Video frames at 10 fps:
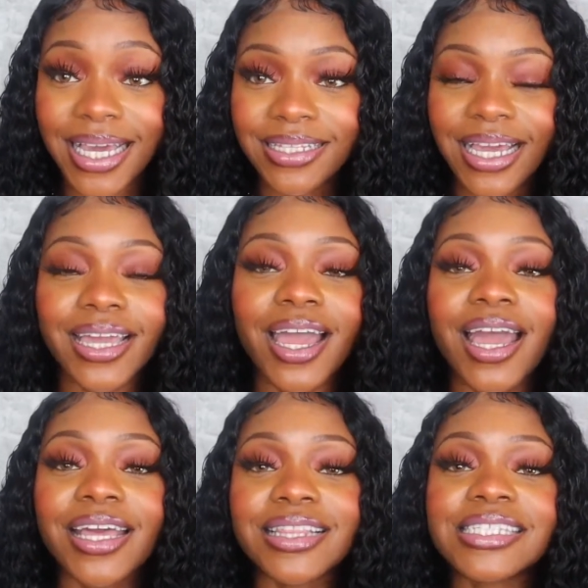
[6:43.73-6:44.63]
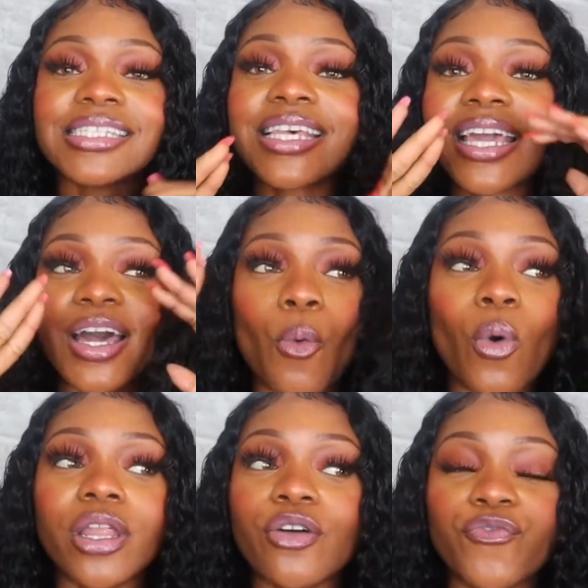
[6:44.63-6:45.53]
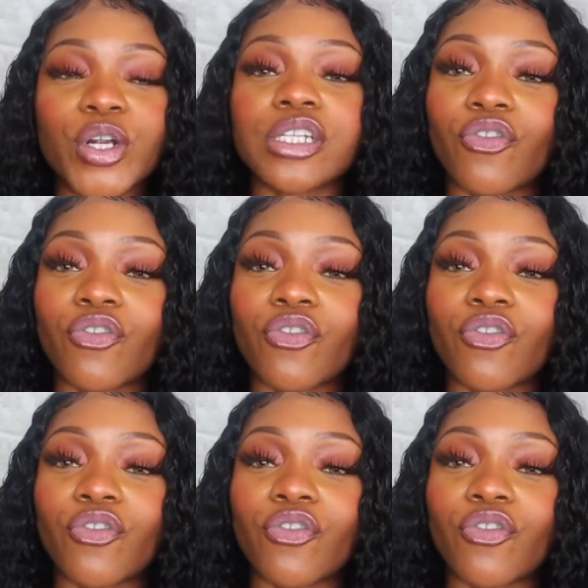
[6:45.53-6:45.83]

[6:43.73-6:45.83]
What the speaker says: Like, this is like one of the first